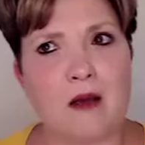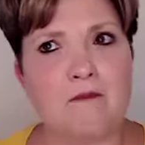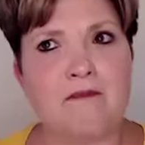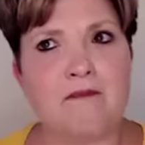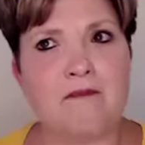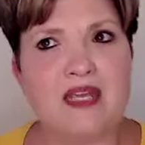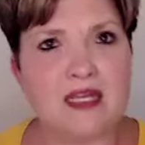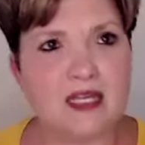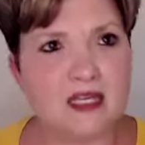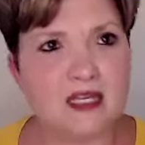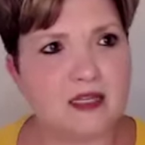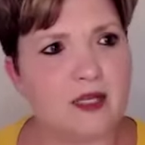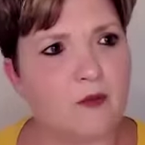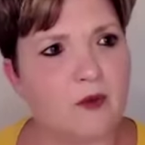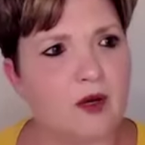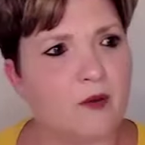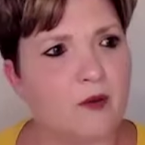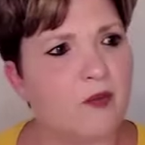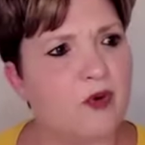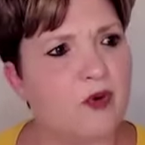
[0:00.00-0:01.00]
immediately
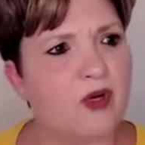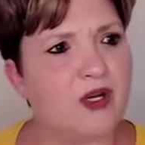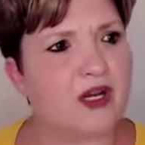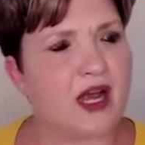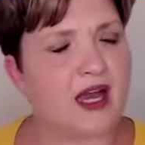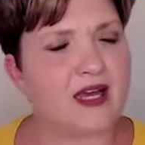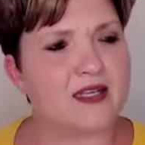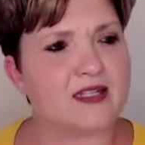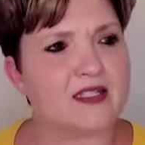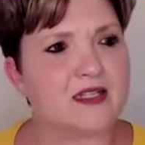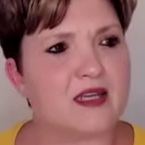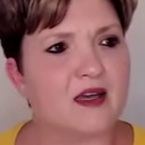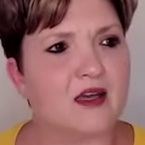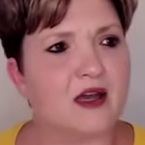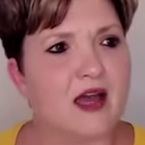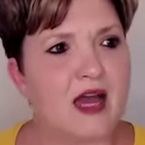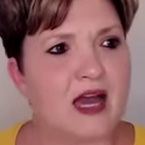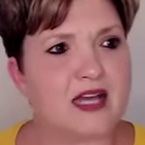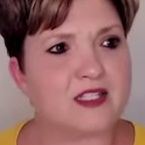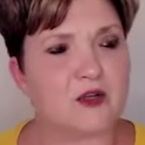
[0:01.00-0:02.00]
want to put it as,
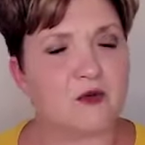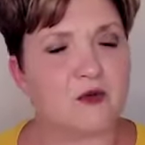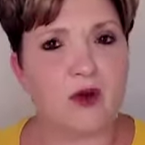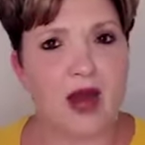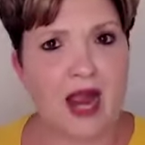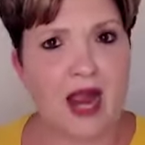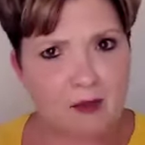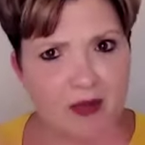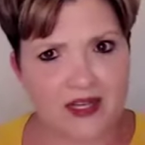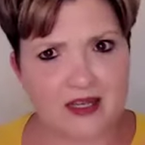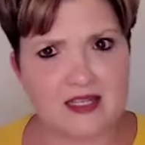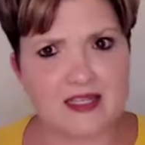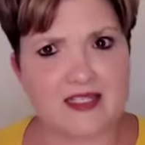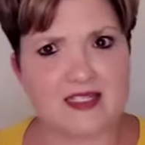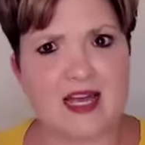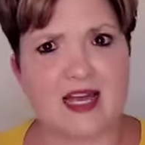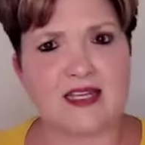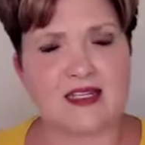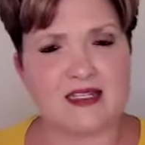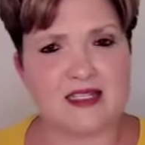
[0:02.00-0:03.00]
as a rabbit because
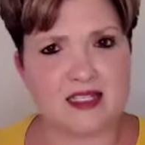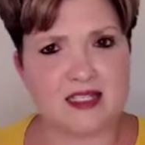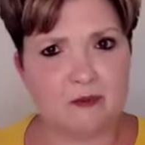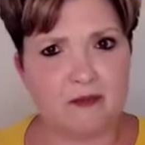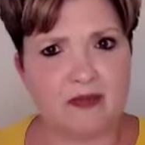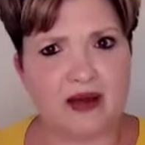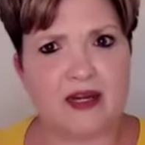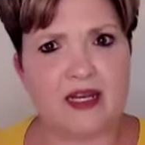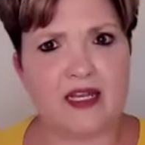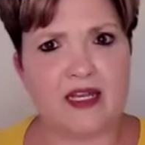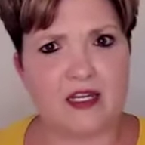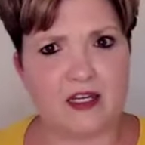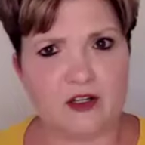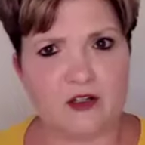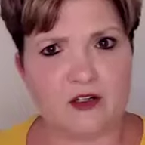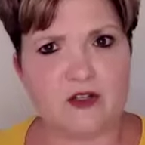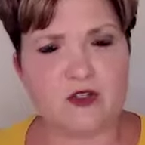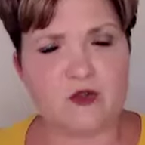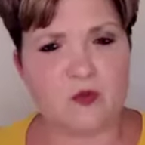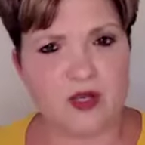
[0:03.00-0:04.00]
I can see bunny
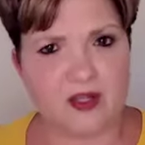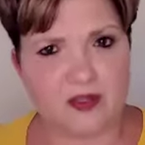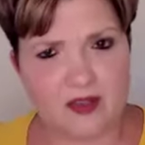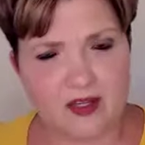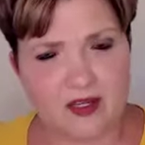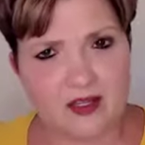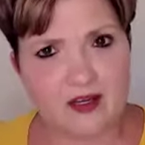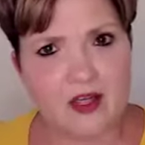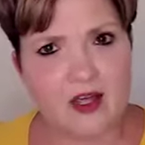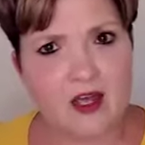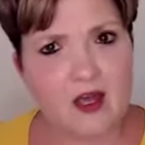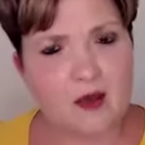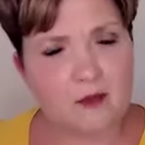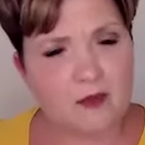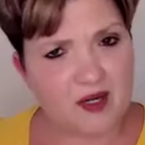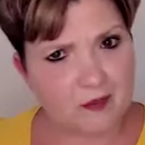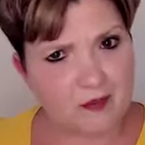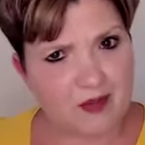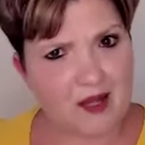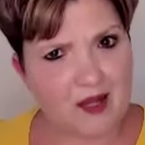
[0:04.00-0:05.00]
mm-hmm. ears with it,
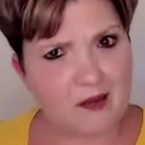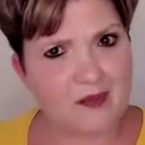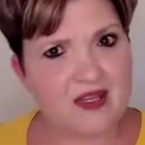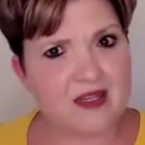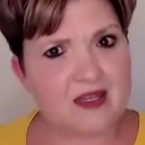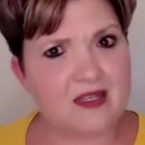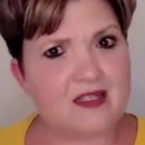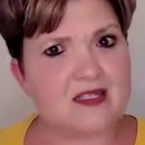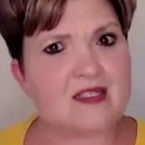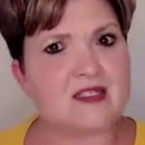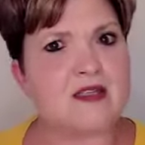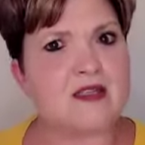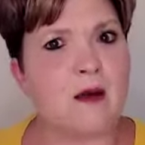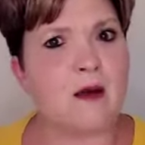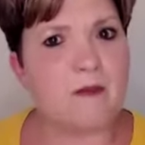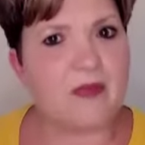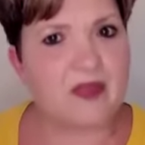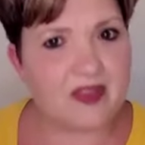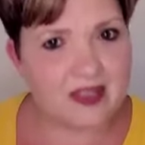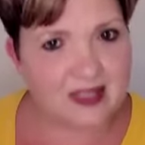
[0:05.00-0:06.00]
but it may be
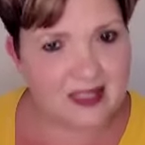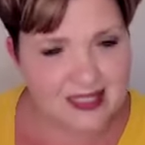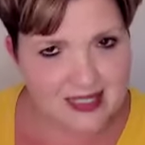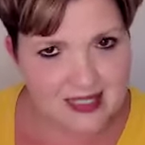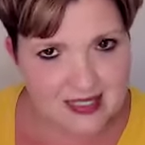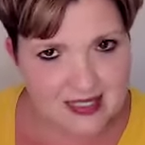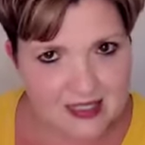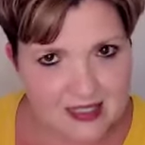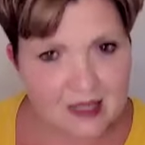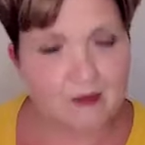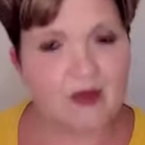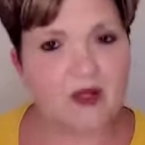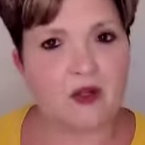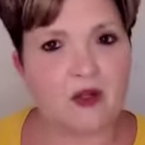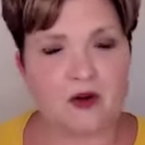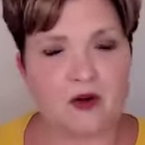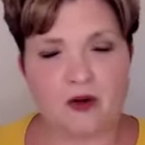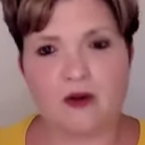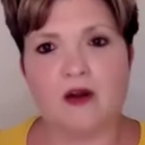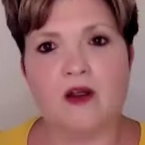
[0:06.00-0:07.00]
something
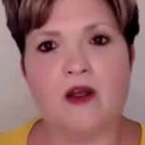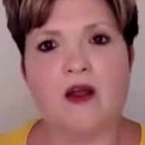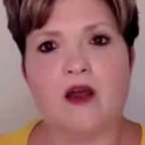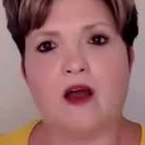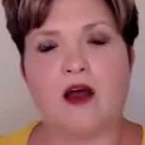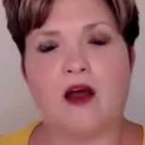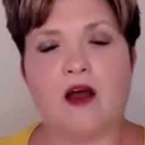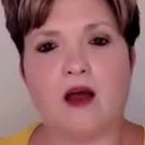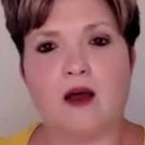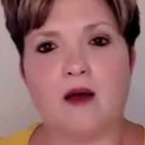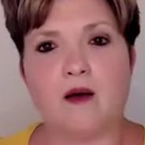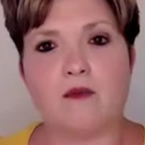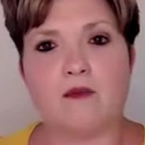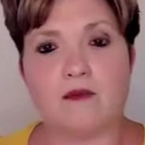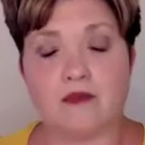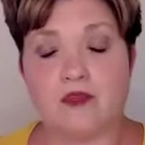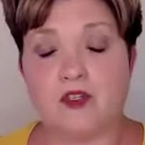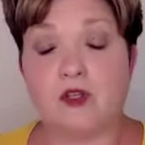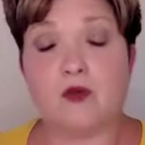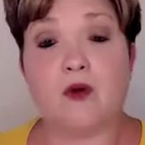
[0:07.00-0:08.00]
similar
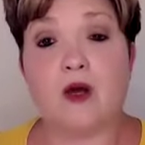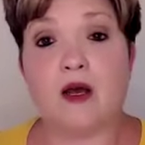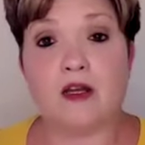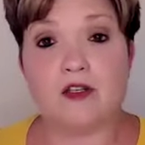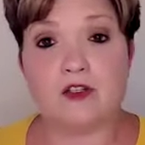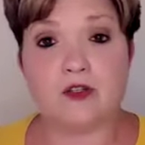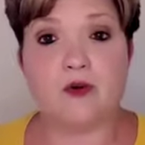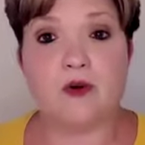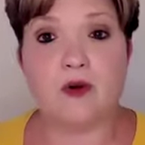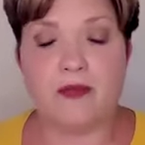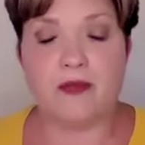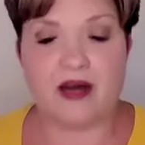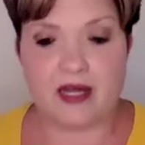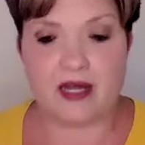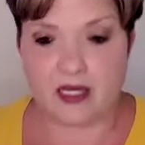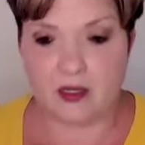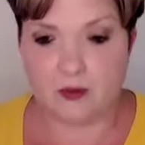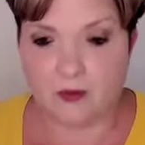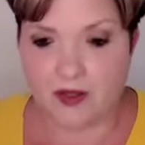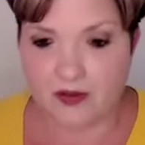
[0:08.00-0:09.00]
um, to a, to a
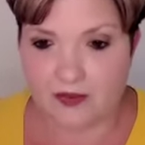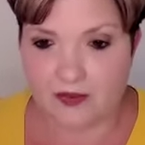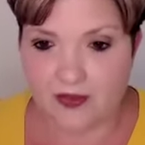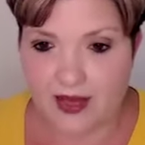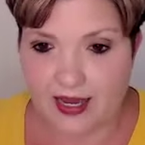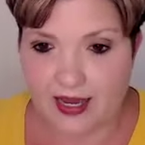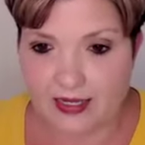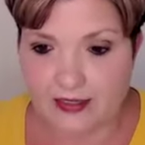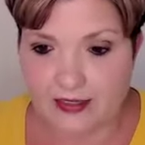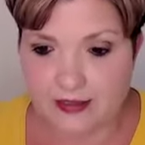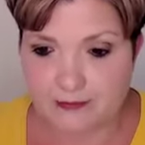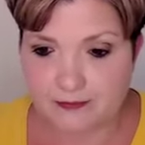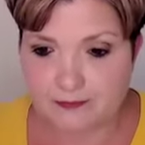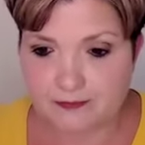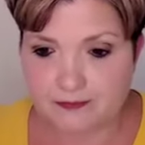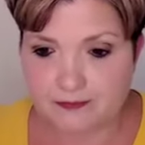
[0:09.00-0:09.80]
bunny with that.